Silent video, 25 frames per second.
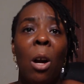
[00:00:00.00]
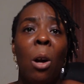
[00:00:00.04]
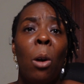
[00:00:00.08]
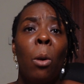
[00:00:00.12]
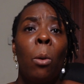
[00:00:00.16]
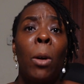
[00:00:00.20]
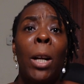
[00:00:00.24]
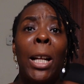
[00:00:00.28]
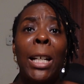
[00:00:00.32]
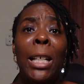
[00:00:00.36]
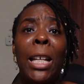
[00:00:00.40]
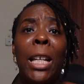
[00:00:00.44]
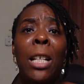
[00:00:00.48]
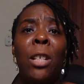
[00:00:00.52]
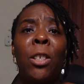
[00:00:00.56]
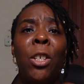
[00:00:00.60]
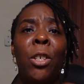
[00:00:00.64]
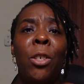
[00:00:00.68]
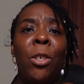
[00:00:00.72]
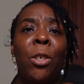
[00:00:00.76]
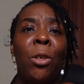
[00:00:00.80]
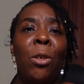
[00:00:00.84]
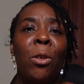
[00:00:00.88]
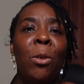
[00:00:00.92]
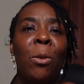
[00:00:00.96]
what I tend to
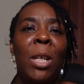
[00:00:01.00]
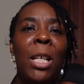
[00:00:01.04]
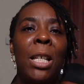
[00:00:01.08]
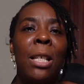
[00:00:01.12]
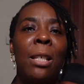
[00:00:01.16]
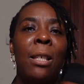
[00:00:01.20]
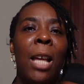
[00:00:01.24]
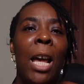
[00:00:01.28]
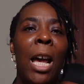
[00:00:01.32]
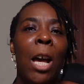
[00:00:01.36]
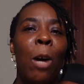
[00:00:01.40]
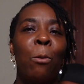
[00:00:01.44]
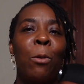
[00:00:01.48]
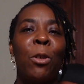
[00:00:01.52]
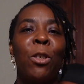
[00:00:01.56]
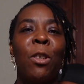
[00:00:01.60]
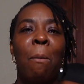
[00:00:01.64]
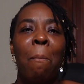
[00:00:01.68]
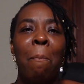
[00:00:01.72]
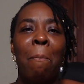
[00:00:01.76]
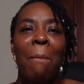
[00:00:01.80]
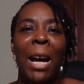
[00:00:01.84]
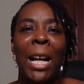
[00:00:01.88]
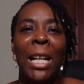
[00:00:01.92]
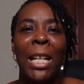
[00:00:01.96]
do is help to
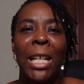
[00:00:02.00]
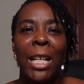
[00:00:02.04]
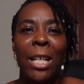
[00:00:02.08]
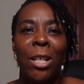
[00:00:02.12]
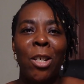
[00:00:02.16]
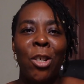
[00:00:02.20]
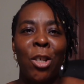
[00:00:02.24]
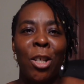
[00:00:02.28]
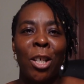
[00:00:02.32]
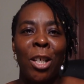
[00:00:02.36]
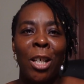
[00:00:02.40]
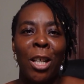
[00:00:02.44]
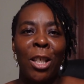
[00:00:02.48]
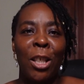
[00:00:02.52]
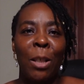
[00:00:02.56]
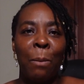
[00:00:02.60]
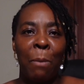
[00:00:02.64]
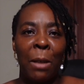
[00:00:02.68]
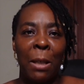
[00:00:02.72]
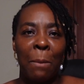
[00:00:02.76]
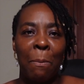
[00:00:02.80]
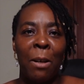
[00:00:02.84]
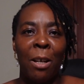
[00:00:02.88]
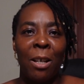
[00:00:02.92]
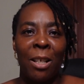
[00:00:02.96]
manage the
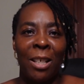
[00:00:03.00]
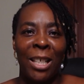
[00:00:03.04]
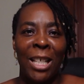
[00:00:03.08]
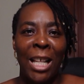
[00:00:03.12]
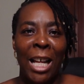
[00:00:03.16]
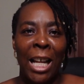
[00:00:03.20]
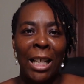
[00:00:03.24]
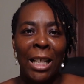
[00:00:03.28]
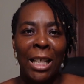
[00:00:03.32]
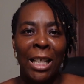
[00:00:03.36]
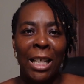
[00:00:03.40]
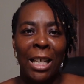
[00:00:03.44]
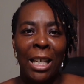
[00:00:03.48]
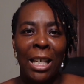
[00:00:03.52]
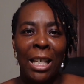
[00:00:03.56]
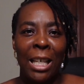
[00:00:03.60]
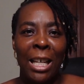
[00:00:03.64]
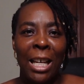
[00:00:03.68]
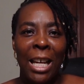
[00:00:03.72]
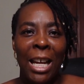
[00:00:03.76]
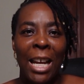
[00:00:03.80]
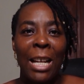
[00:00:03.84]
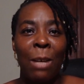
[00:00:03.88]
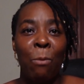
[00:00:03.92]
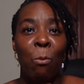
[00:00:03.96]
big personality
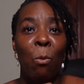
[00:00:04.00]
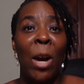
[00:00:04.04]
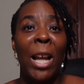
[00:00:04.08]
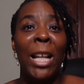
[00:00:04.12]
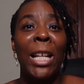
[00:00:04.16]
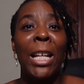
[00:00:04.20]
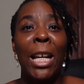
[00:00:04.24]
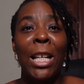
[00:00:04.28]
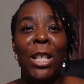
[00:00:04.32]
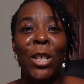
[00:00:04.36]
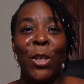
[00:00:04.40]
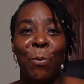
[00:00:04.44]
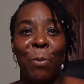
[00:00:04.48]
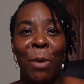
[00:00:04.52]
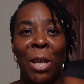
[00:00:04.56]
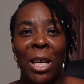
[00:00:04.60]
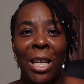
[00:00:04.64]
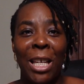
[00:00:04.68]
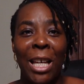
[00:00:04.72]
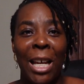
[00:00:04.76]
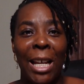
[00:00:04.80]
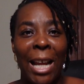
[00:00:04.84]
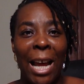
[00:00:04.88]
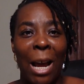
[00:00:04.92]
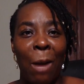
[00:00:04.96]
in when they
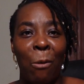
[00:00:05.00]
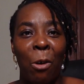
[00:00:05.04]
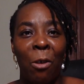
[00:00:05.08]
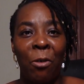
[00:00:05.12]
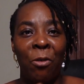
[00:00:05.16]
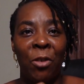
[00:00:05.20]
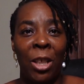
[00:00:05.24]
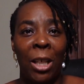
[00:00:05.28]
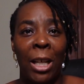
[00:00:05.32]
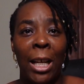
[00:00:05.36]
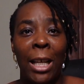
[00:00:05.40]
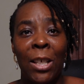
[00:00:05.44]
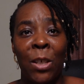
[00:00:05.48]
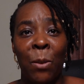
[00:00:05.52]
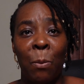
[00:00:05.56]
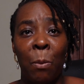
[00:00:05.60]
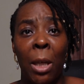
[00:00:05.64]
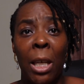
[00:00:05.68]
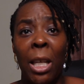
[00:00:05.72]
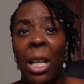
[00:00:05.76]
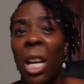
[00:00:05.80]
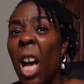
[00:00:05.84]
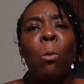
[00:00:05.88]
speak and how often they speak.